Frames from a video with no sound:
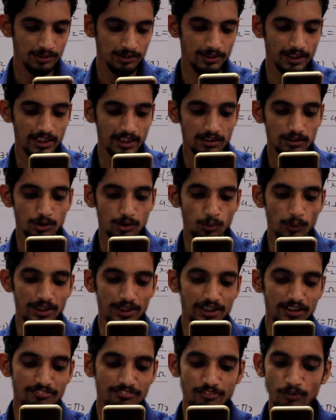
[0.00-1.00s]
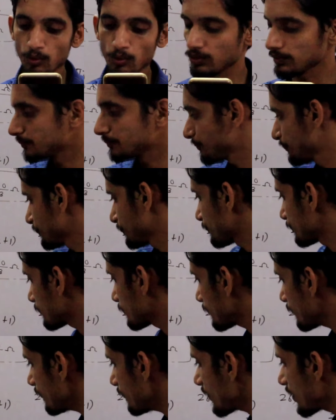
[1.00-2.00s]
Then 24,
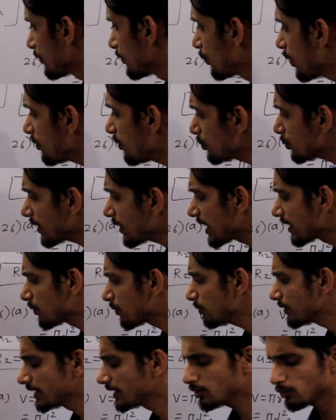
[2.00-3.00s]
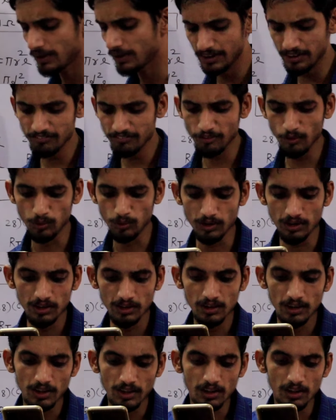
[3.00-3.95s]
you have to calculate in 24,